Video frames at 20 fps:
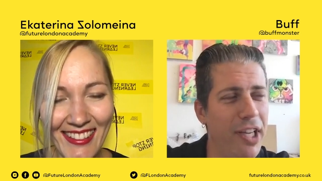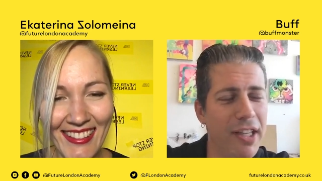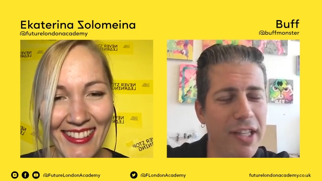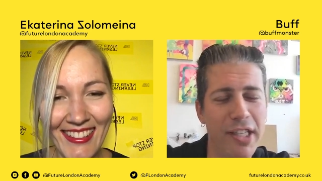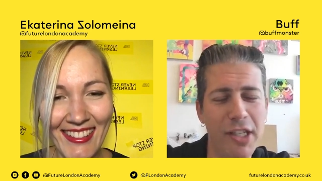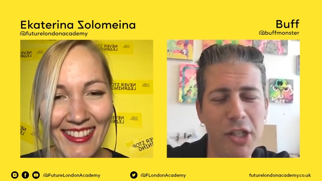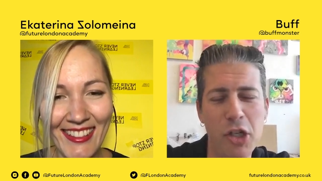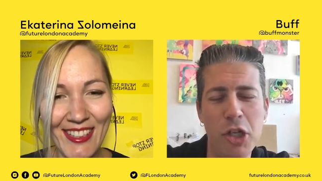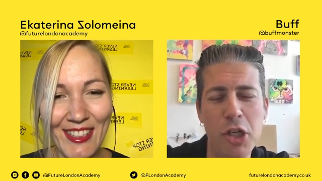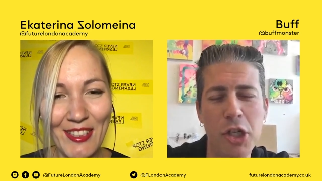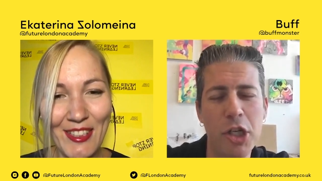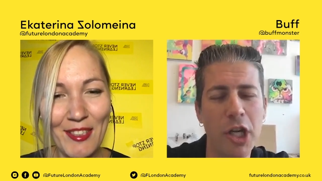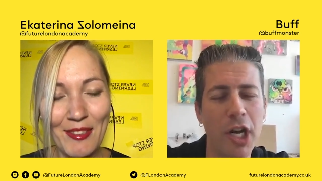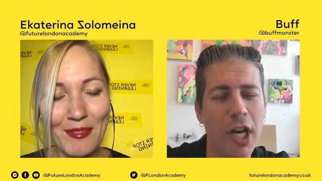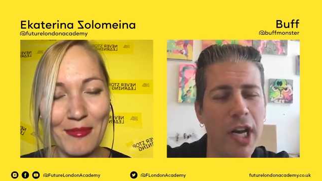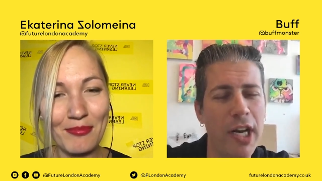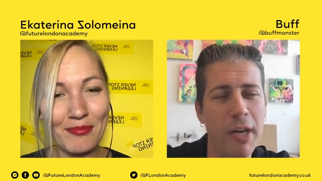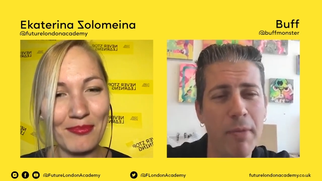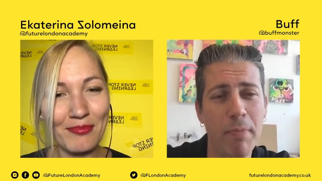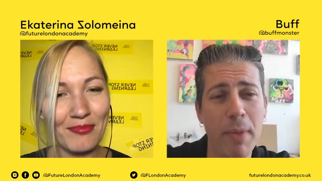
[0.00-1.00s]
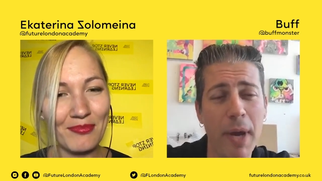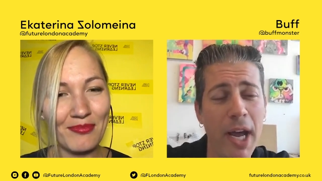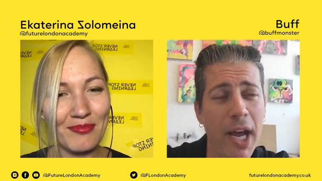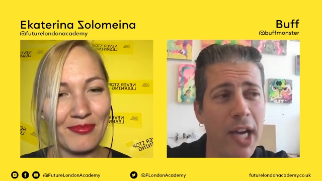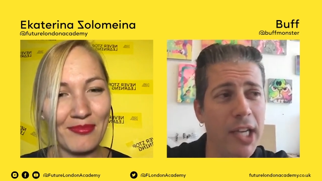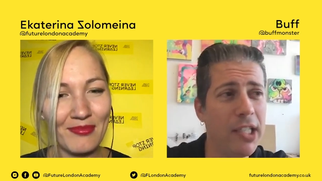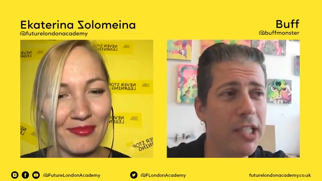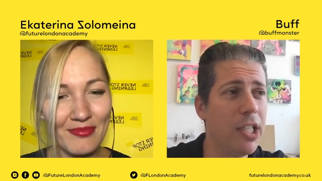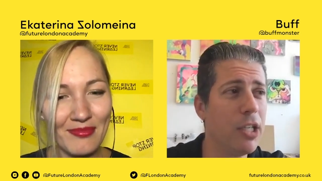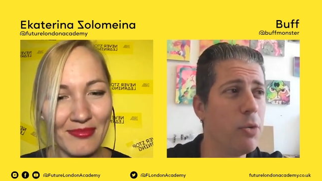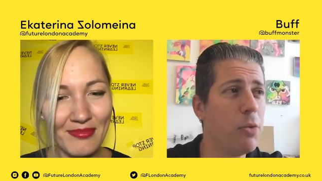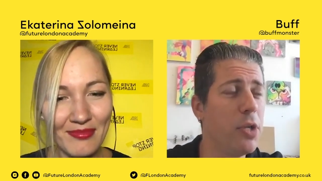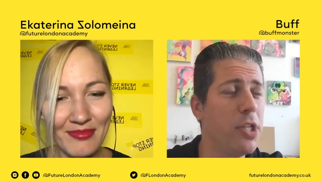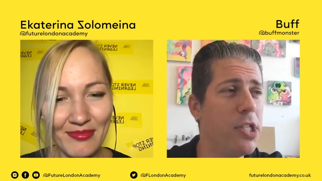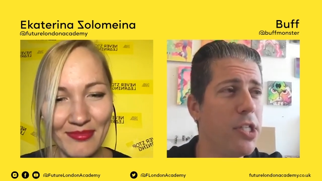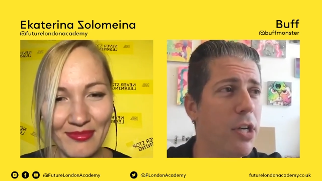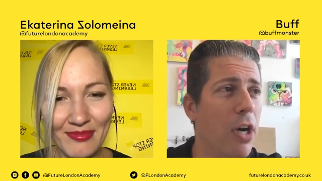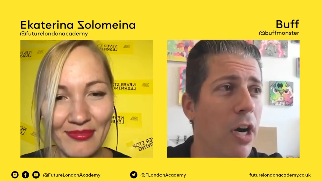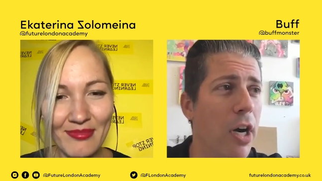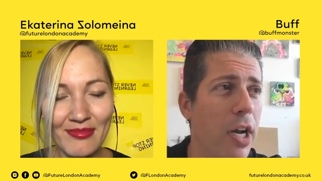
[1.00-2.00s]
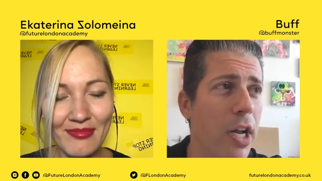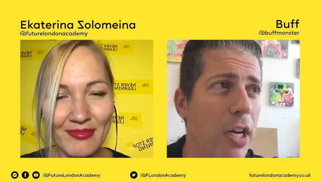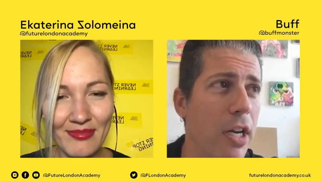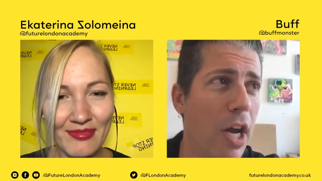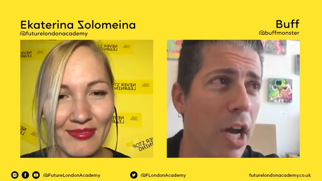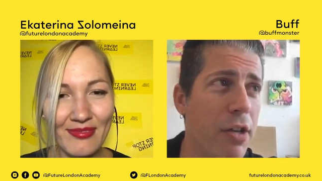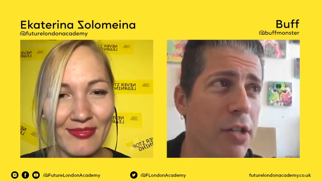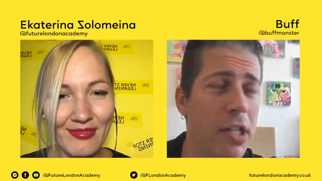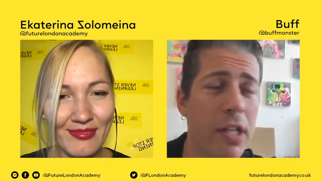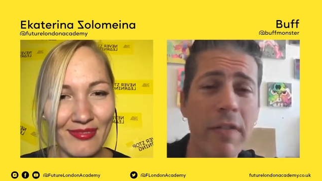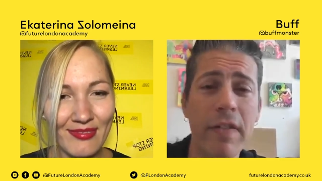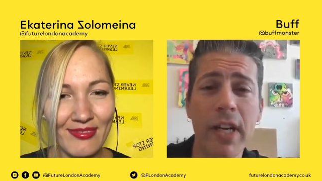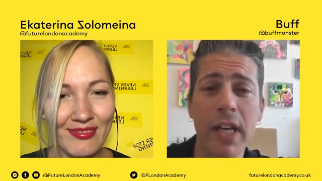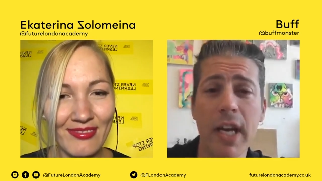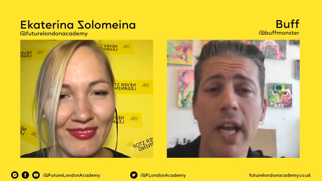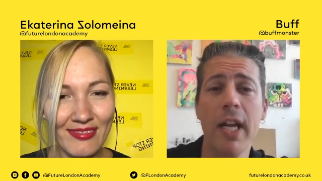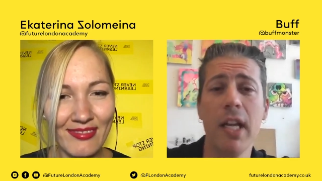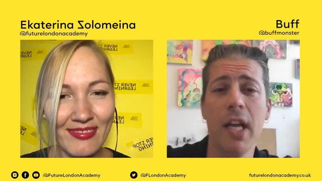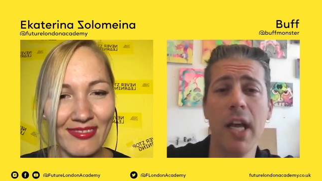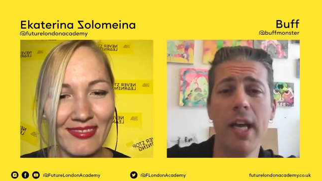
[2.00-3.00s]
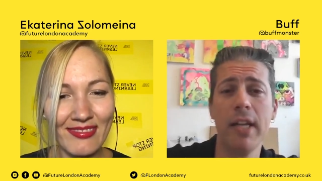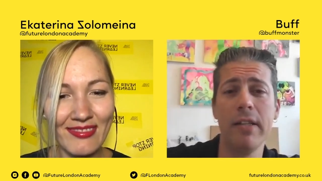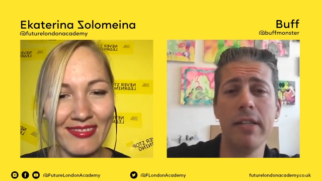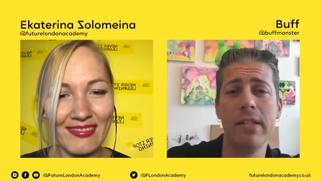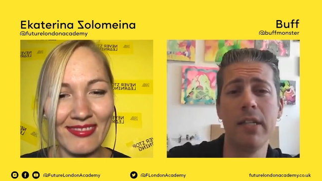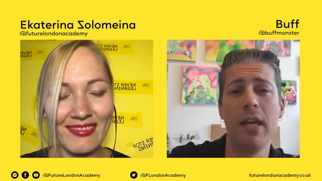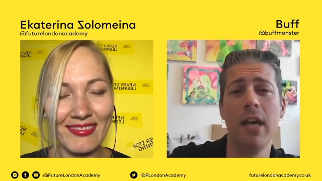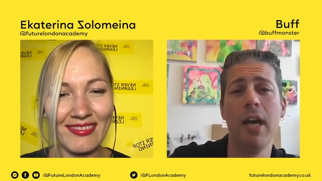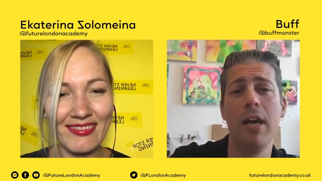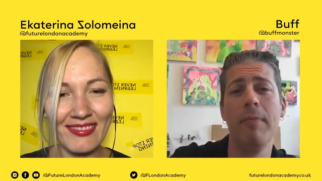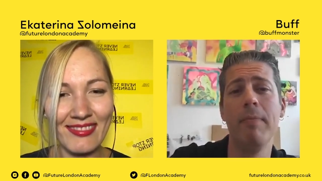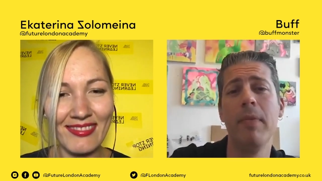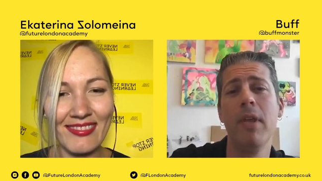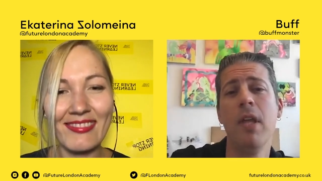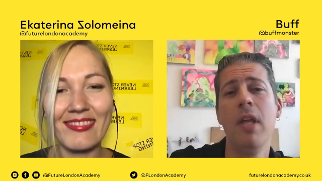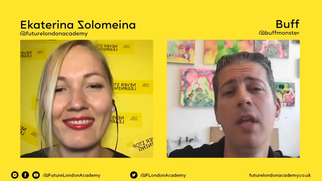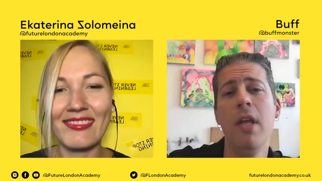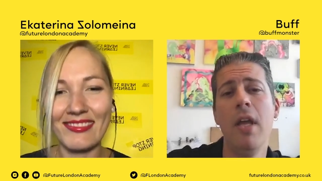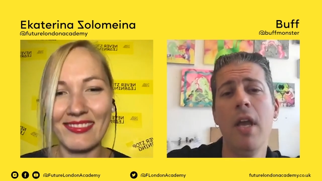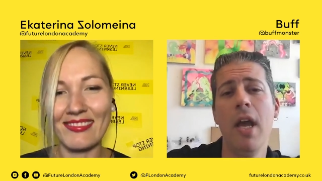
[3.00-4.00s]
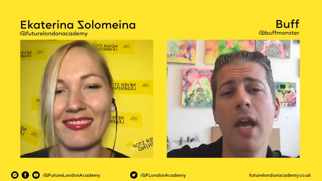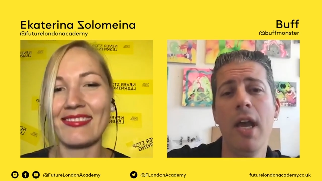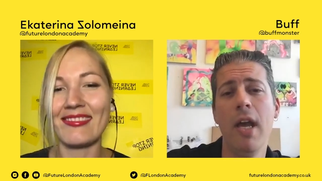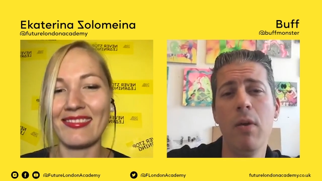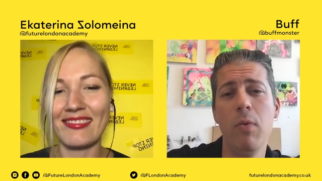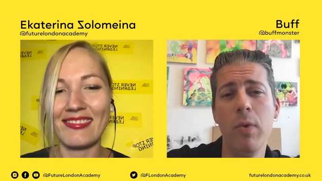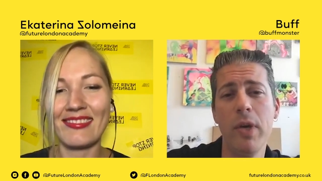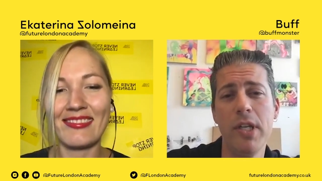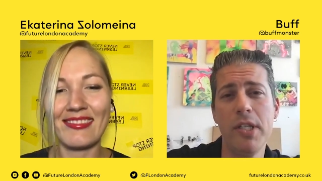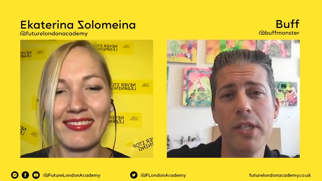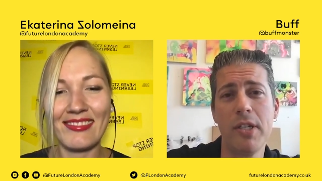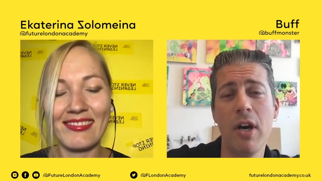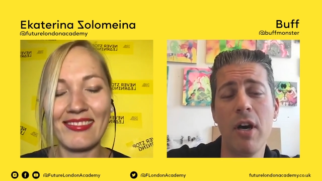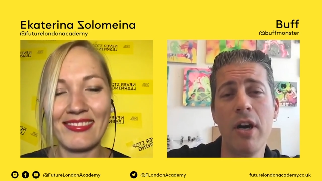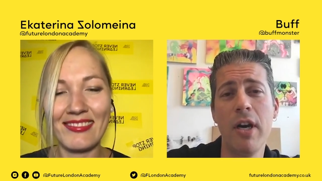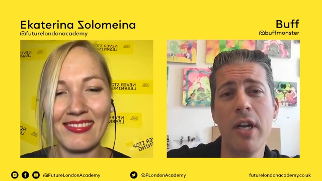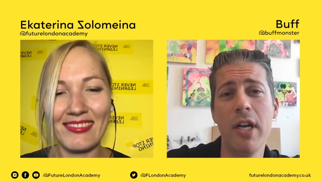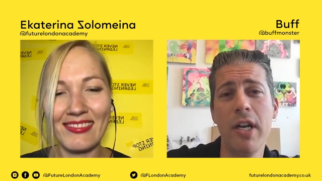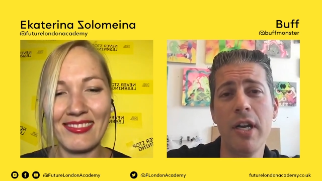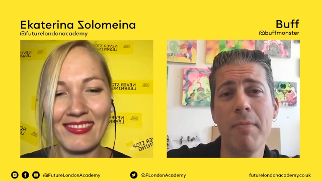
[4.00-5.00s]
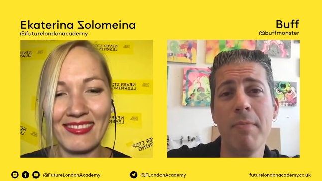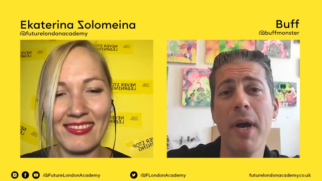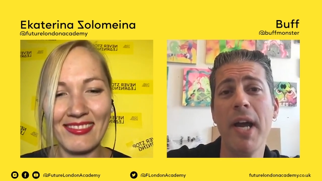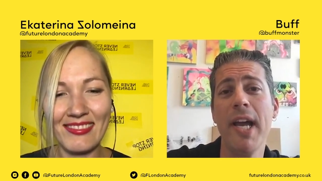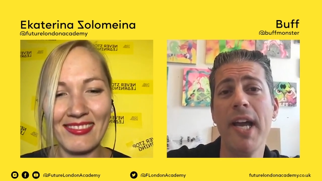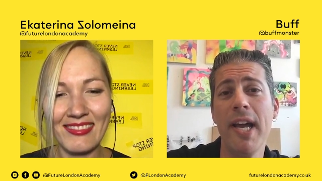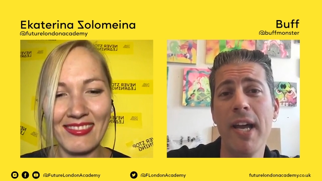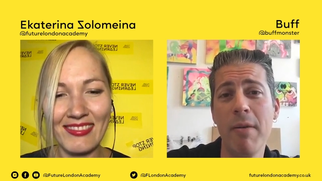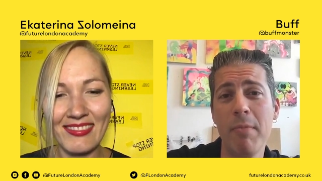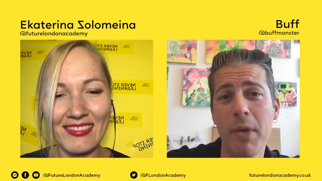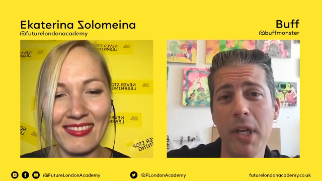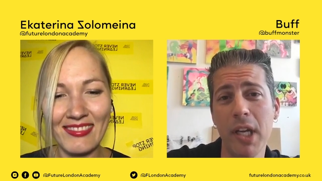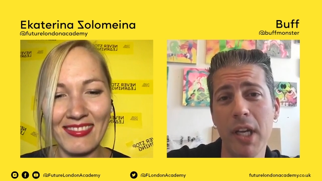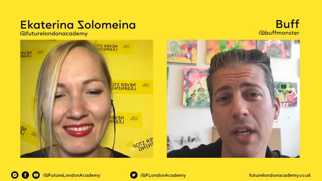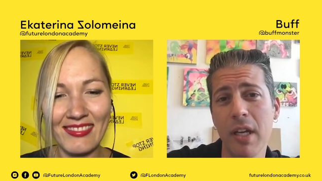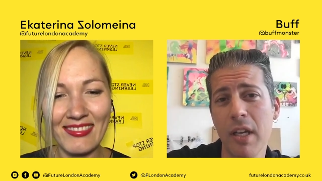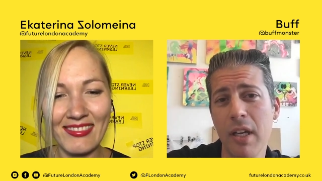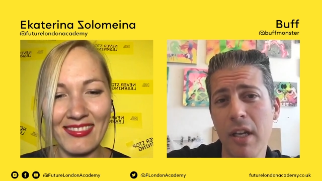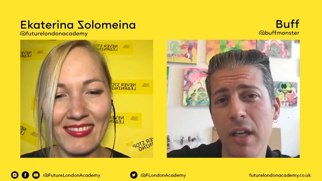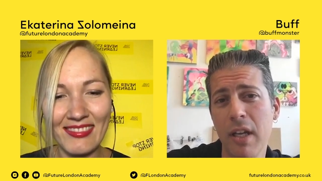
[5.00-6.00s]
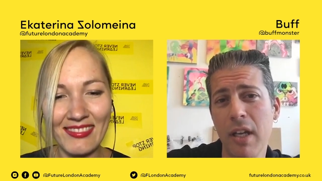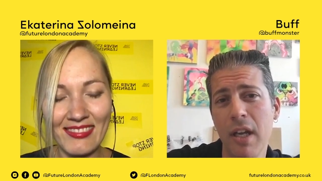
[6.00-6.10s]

Speaker 1: We had these giant bags because we started, I was living in LA at the time, and we started in Miami.